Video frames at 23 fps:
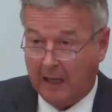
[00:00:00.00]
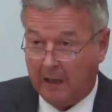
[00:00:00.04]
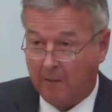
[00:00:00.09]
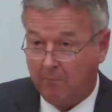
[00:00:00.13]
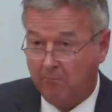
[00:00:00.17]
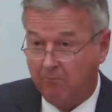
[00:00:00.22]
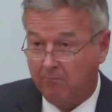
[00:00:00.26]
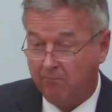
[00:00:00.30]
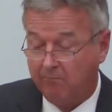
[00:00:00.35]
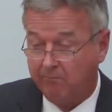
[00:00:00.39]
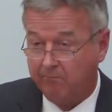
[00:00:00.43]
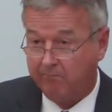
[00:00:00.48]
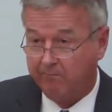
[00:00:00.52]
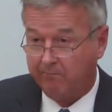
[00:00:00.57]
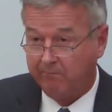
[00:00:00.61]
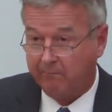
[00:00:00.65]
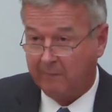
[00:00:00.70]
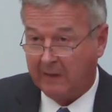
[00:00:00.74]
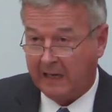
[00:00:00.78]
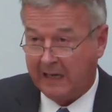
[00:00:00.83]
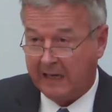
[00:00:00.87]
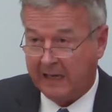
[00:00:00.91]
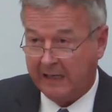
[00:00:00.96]

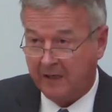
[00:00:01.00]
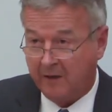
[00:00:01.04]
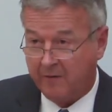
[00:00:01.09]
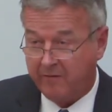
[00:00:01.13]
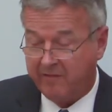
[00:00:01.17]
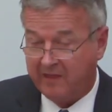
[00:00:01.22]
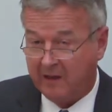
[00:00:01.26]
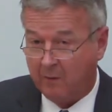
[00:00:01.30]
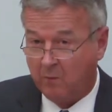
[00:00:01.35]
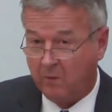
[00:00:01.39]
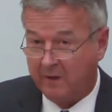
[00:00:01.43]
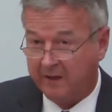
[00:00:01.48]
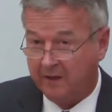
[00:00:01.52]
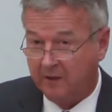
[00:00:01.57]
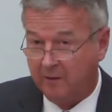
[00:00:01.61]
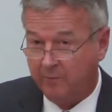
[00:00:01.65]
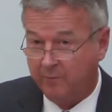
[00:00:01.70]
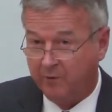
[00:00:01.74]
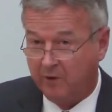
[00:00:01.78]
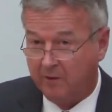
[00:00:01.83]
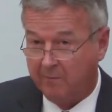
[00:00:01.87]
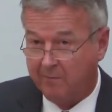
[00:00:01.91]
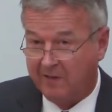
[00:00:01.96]
I don't think one
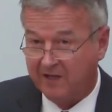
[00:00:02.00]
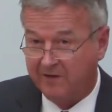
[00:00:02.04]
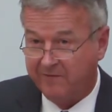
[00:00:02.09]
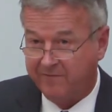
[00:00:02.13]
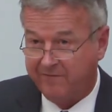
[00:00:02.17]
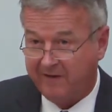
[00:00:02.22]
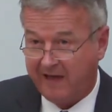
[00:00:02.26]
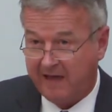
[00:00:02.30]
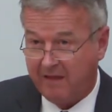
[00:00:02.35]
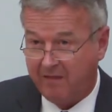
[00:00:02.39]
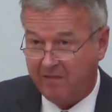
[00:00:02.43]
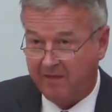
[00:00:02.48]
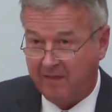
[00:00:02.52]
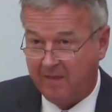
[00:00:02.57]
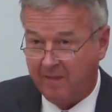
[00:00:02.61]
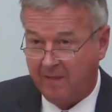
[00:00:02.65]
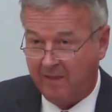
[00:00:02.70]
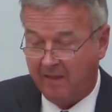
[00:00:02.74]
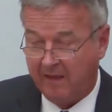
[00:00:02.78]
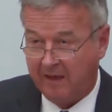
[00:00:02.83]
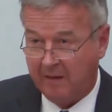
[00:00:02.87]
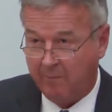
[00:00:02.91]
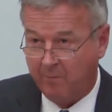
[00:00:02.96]
can put much faith
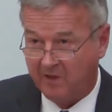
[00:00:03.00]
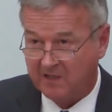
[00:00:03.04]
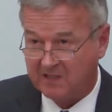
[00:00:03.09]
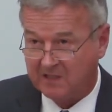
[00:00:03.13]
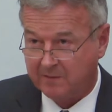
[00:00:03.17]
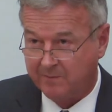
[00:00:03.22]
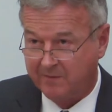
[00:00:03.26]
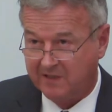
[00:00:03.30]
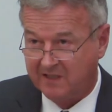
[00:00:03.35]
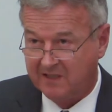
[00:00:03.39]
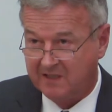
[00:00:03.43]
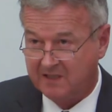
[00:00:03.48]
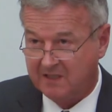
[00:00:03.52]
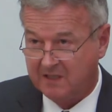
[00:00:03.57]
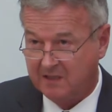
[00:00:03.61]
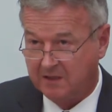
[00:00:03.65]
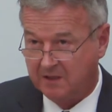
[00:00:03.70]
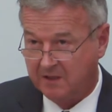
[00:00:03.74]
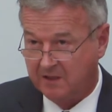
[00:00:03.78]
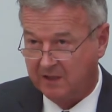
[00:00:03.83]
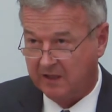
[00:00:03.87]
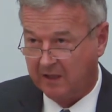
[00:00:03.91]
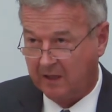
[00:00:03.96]
in the possibility
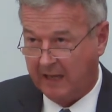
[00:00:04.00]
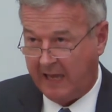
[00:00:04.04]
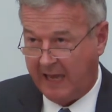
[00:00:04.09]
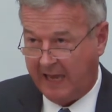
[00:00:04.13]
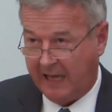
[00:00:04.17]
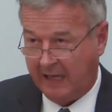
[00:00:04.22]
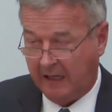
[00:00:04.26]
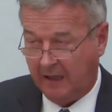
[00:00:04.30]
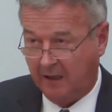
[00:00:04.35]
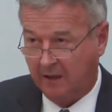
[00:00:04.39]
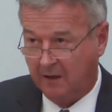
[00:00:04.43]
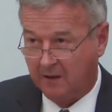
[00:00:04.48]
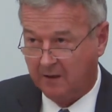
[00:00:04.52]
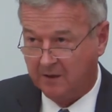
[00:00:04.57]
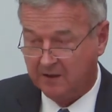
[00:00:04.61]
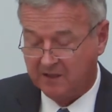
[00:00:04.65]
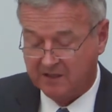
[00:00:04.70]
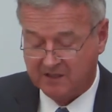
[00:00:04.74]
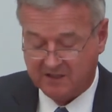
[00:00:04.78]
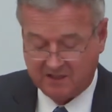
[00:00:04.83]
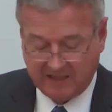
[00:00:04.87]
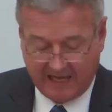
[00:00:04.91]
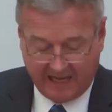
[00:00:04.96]
that a
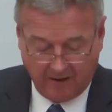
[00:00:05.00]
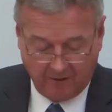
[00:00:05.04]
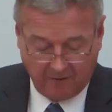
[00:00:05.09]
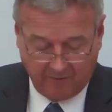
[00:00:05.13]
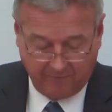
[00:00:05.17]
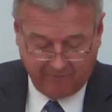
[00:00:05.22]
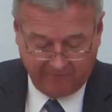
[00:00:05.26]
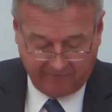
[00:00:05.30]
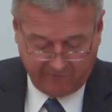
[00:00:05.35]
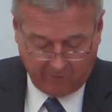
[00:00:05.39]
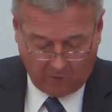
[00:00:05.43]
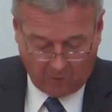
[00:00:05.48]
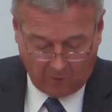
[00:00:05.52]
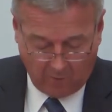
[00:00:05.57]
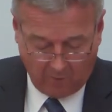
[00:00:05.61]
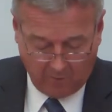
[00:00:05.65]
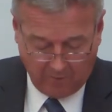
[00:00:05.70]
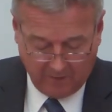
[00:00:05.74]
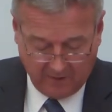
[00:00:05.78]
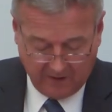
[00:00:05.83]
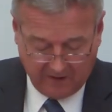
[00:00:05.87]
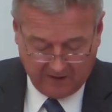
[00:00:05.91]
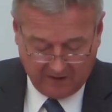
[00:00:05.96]
standard
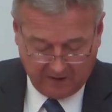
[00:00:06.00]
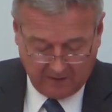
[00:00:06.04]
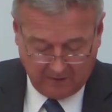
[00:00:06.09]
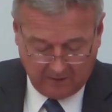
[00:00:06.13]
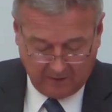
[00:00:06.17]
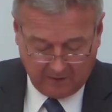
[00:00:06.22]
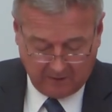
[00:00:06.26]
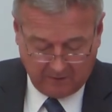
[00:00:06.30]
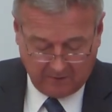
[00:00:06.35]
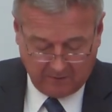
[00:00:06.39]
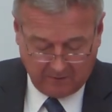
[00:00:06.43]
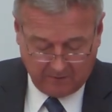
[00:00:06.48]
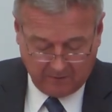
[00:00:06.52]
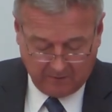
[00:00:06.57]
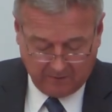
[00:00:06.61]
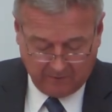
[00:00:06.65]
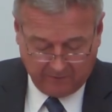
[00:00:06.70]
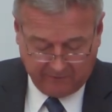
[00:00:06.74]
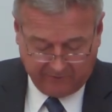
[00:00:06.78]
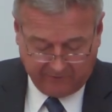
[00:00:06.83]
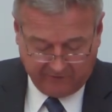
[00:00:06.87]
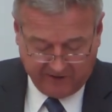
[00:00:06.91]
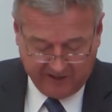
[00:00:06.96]
form
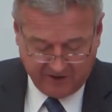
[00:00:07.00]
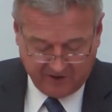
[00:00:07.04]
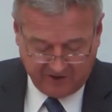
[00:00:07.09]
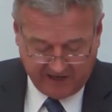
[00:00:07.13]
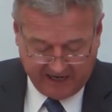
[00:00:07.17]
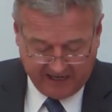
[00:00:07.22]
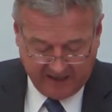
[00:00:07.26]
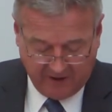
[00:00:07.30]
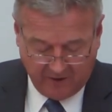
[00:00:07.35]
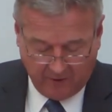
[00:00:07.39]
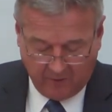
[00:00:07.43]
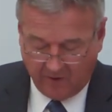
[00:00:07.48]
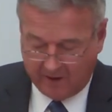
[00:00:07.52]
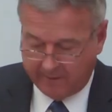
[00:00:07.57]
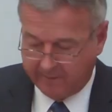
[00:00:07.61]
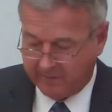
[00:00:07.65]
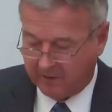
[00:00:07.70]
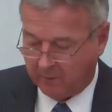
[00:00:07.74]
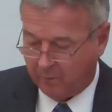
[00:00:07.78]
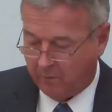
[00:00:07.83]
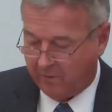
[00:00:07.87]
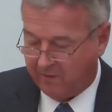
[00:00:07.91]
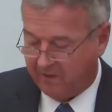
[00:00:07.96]
free trade
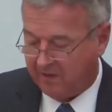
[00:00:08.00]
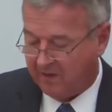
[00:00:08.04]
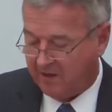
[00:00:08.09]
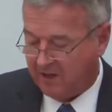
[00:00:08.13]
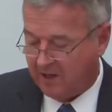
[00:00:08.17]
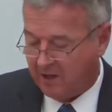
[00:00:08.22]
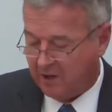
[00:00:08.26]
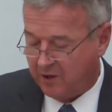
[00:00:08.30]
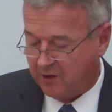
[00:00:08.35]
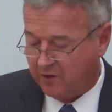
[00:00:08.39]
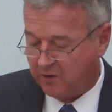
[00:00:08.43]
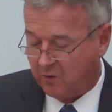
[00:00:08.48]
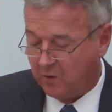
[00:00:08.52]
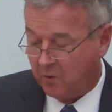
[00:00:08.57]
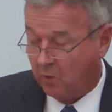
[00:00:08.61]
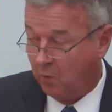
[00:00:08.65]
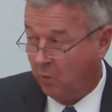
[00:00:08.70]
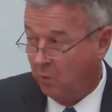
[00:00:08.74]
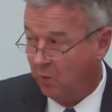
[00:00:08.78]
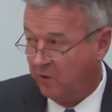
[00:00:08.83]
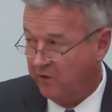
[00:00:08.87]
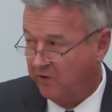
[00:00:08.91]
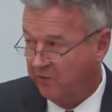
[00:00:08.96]
agreement with the
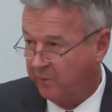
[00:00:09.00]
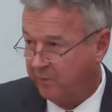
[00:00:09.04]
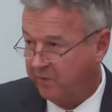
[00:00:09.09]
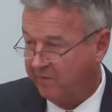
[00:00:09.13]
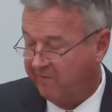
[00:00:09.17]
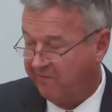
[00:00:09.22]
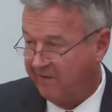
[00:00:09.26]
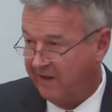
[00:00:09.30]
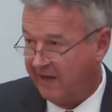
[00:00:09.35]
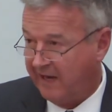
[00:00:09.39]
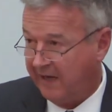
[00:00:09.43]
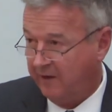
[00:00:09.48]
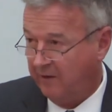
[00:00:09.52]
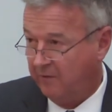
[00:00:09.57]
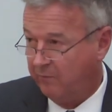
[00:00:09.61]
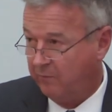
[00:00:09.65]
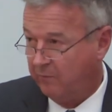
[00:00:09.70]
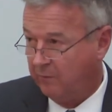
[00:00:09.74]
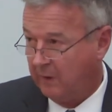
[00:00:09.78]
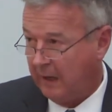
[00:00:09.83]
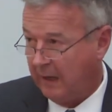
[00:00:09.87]
EU would provide